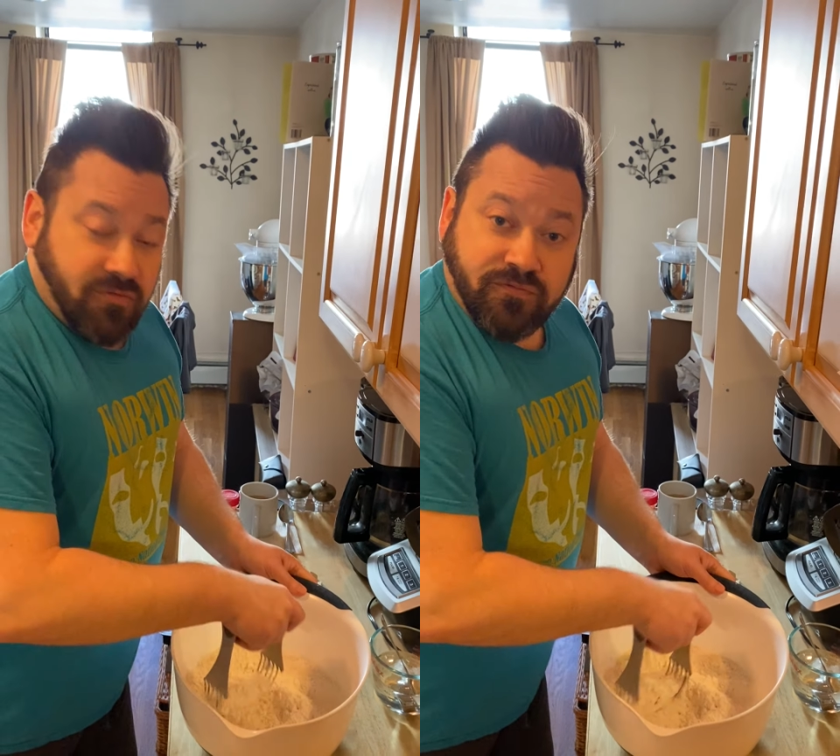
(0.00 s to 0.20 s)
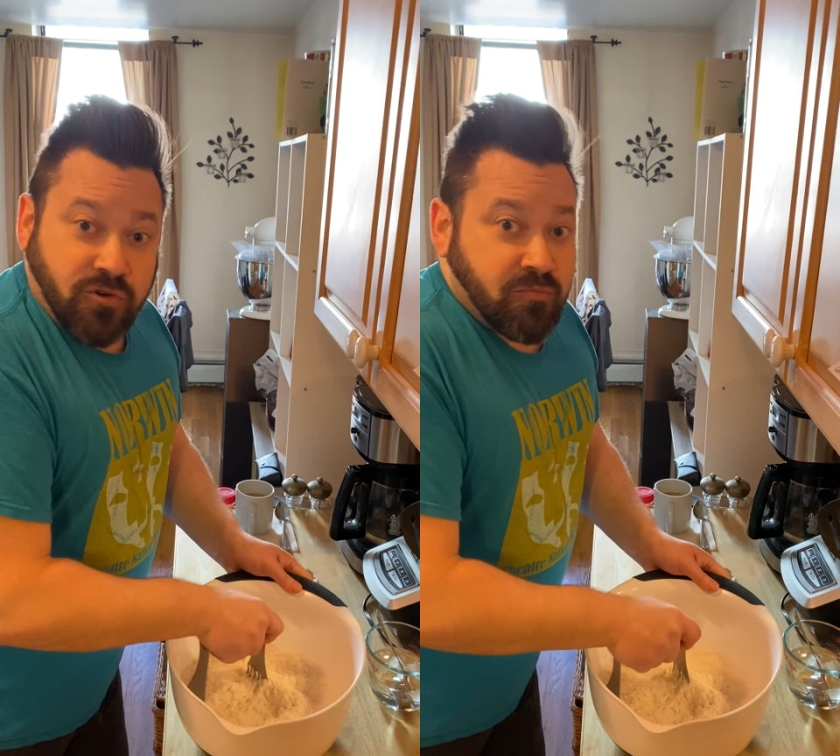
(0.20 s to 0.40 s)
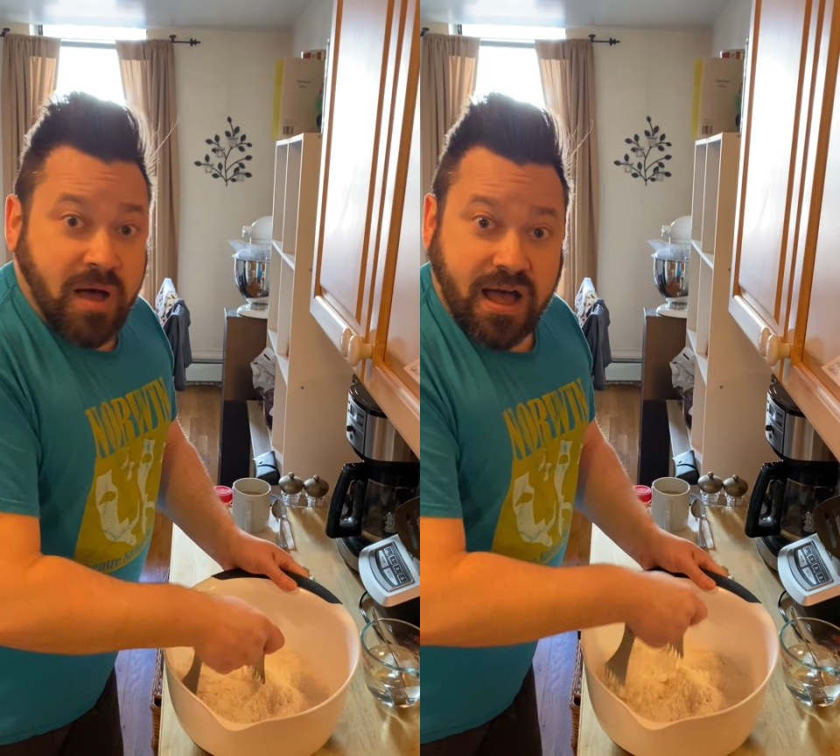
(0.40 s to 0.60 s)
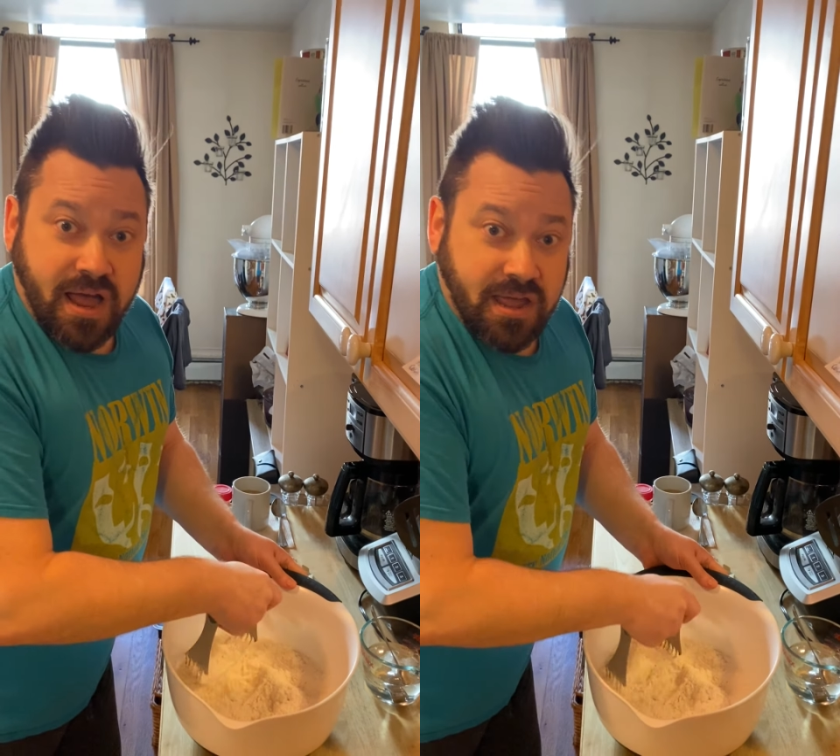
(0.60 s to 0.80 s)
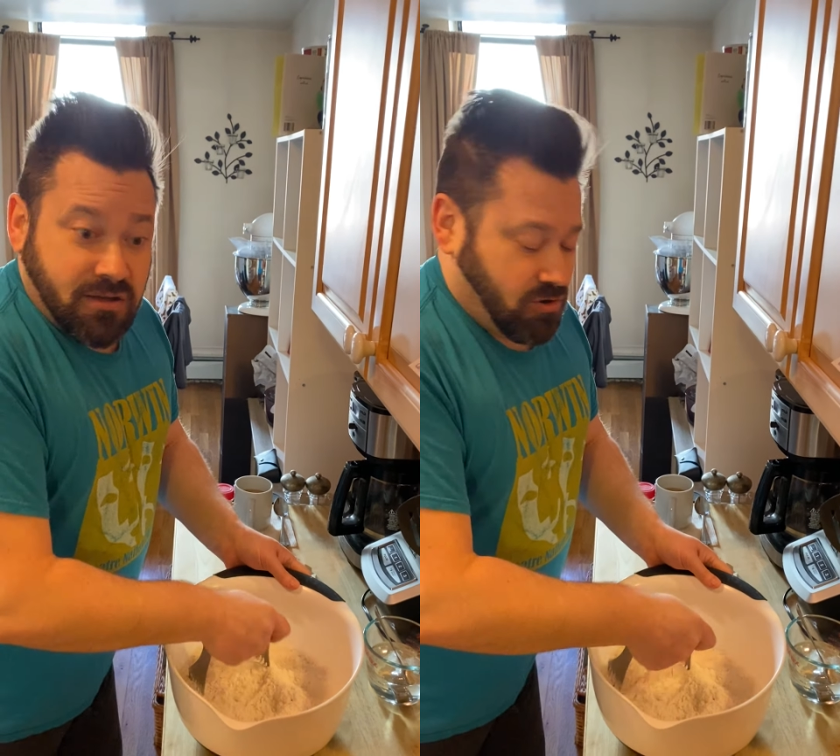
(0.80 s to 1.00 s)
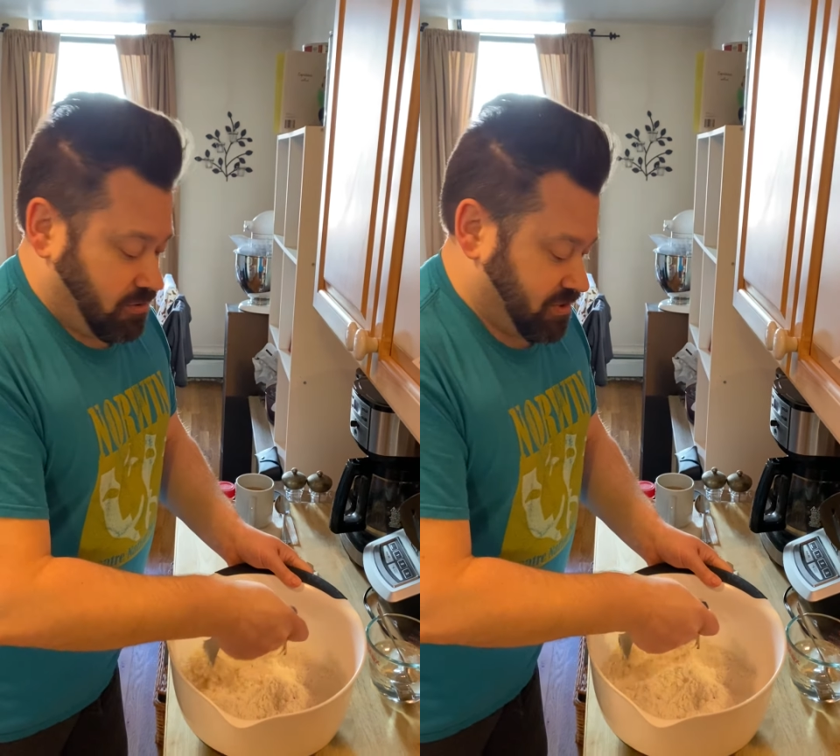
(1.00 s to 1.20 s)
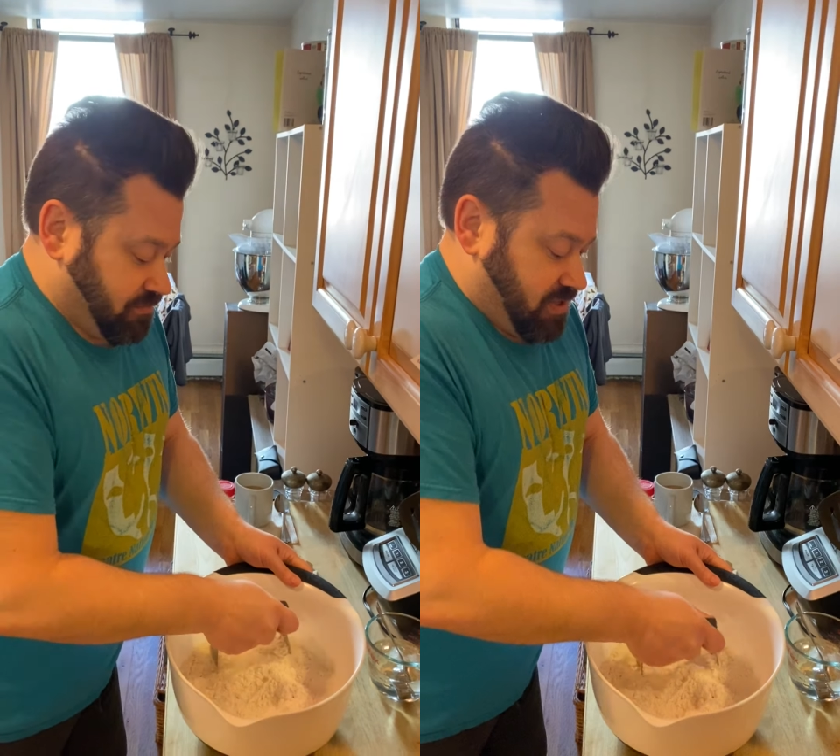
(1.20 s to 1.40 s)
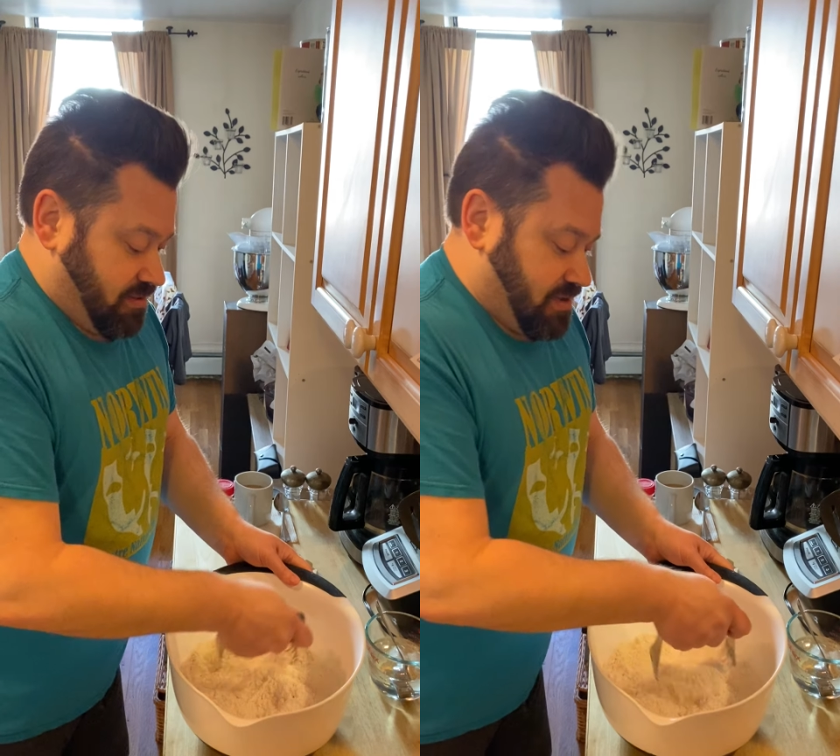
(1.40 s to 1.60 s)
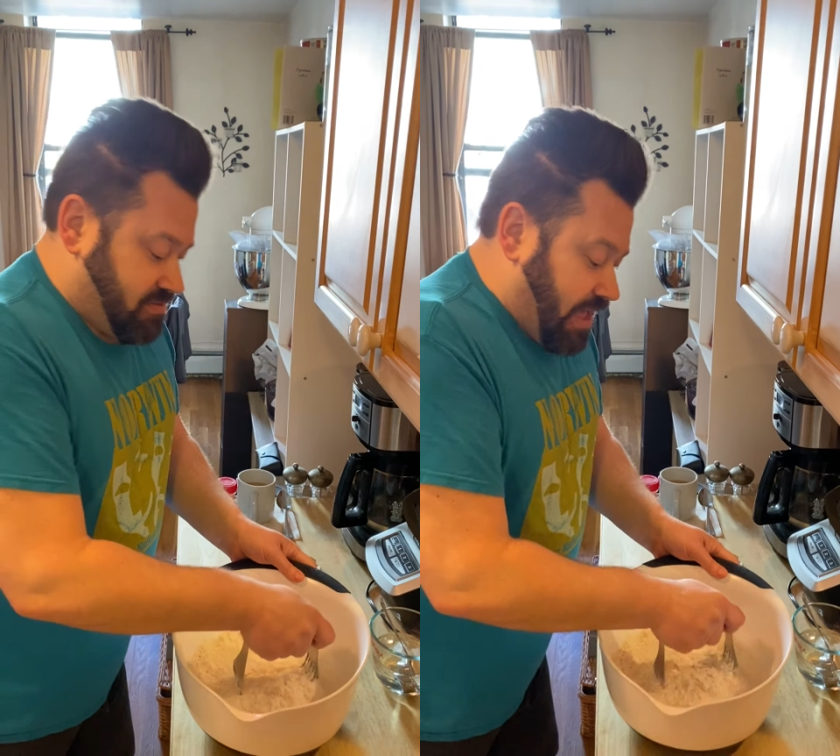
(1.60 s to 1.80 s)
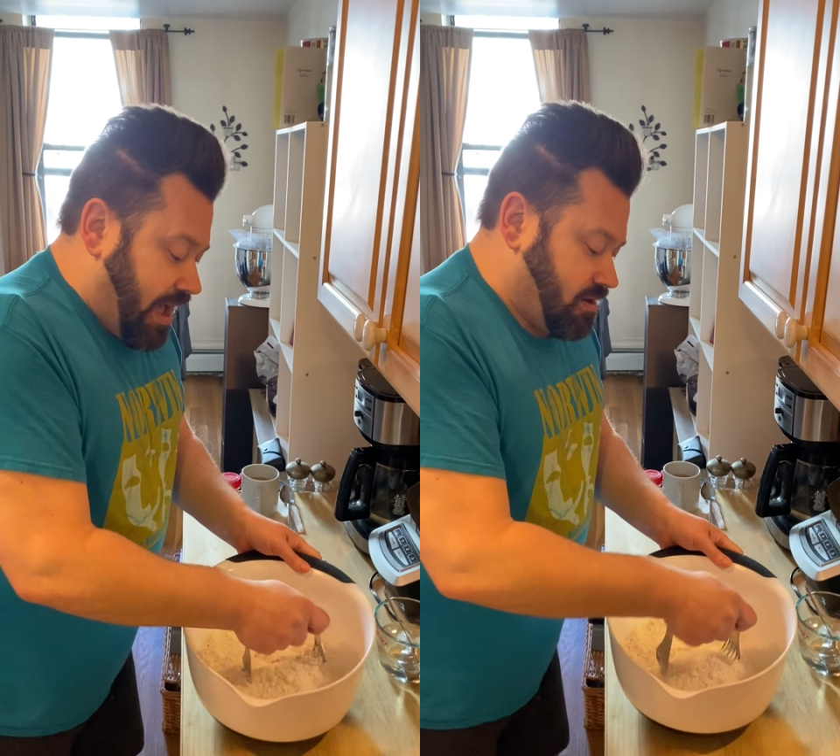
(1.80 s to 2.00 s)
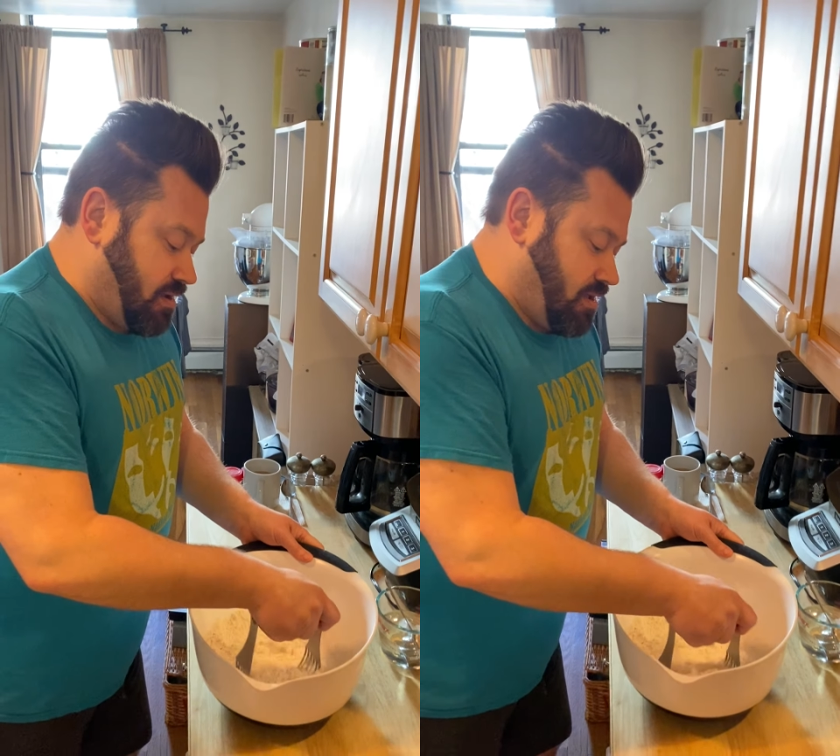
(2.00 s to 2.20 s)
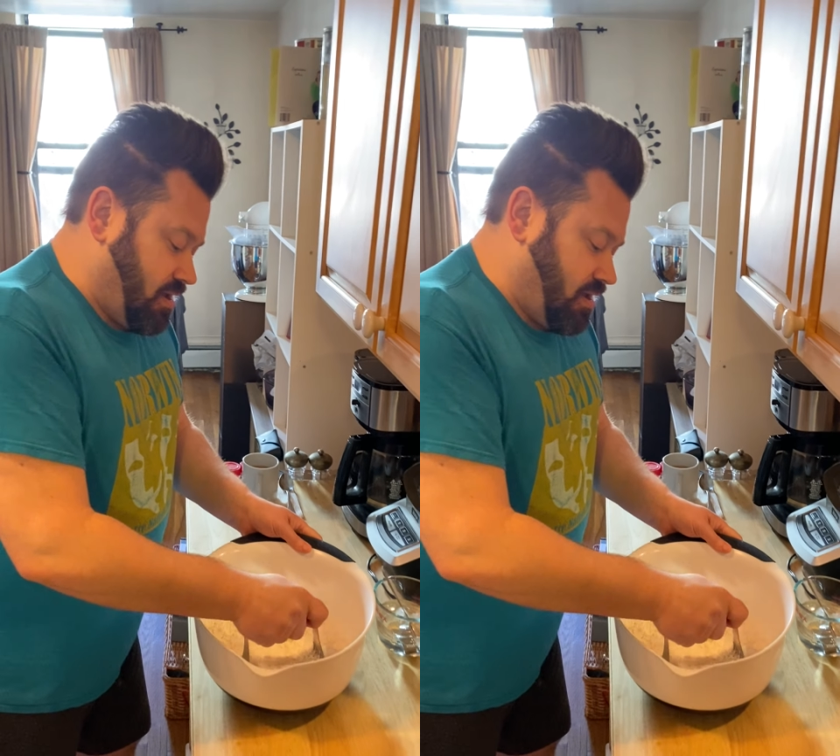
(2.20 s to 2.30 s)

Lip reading: fruit pie or something like that,